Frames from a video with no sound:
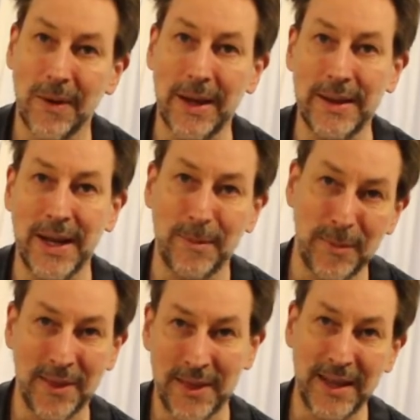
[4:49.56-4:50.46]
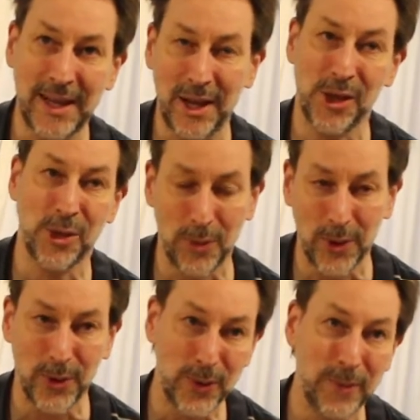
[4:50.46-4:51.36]
And then I've been thinking
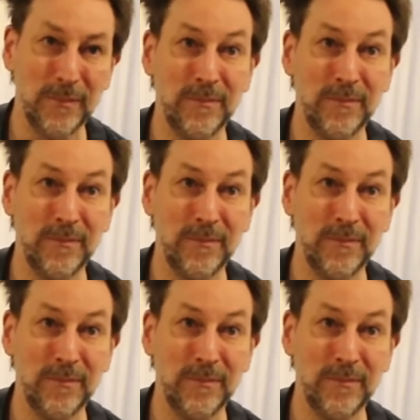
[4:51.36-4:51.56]
through,